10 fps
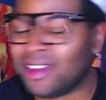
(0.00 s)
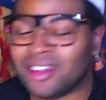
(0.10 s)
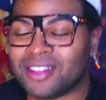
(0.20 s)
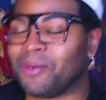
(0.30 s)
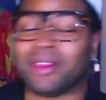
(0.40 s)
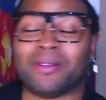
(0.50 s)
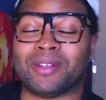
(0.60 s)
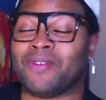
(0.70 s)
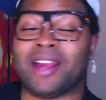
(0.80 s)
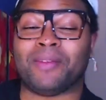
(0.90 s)
So whether it was
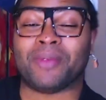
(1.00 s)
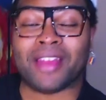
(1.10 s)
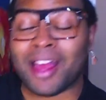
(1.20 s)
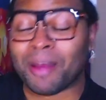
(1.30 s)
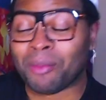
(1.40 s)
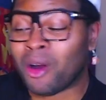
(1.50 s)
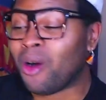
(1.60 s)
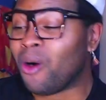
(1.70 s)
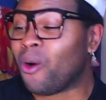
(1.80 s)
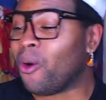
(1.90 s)
fighting with them
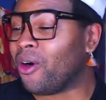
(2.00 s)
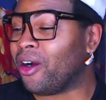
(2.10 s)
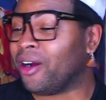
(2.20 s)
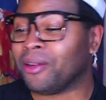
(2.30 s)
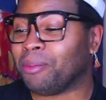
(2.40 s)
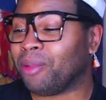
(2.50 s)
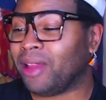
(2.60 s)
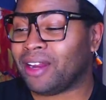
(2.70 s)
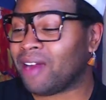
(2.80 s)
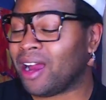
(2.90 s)
or
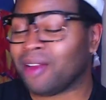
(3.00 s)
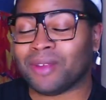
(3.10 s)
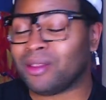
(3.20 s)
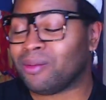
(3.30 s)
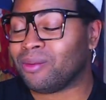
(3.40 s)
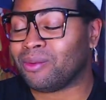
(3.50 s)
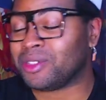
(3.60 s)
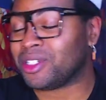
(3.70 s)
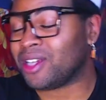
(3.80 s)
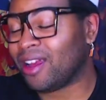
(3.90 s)
playing around with
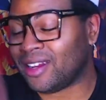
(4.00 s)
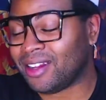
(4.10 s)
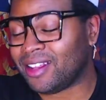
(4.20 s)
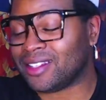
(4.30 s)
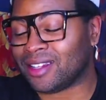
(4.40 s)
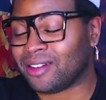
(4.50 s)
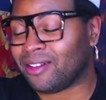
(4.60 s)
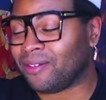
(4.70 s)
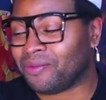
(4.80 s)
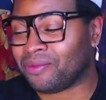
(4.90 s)
Wuxian and his little